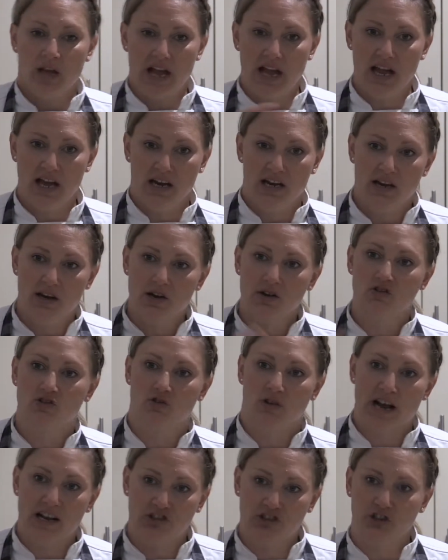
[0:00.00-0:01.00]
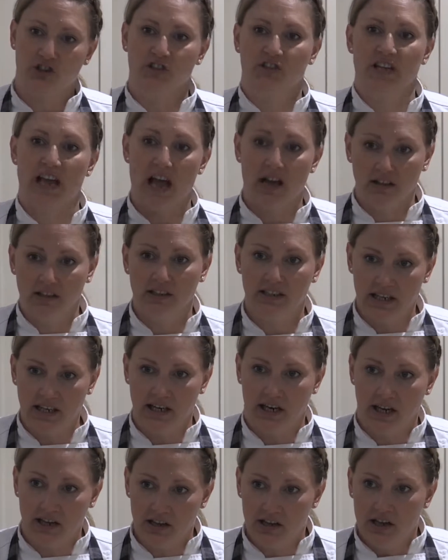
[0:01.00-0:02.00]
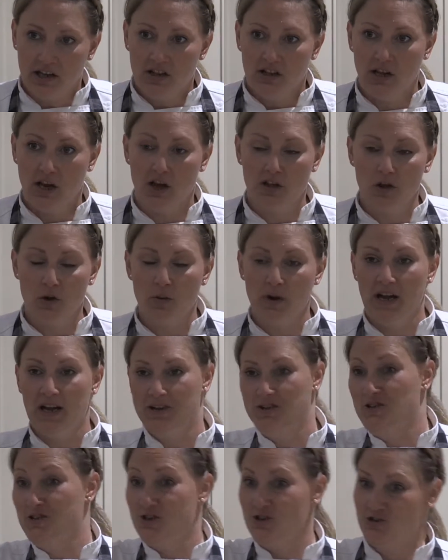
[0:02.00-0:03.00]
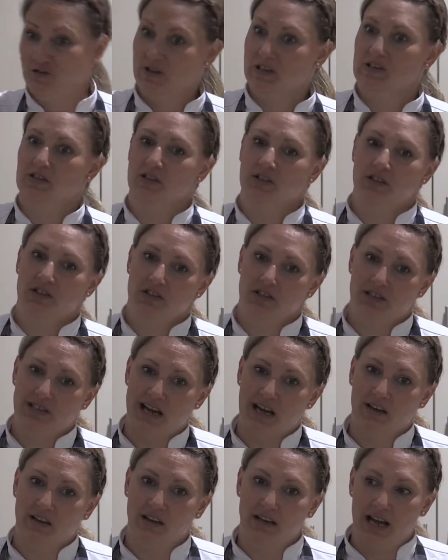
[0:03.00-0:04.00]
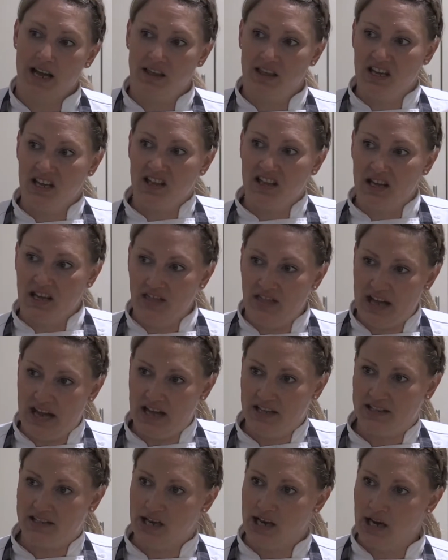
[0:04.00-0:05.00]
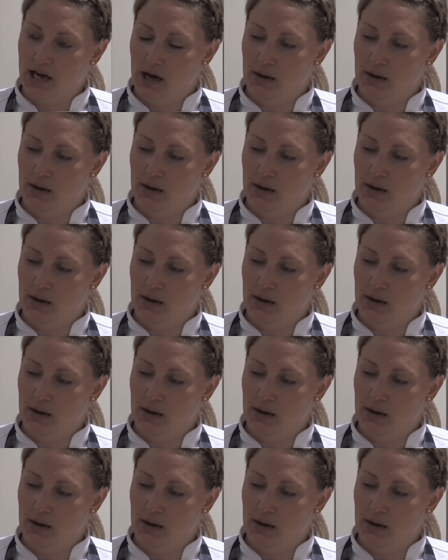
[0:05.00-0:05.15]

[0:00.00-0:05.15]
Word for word: and dress your salad in it. The other way is to drizzle your salad. I think that that's,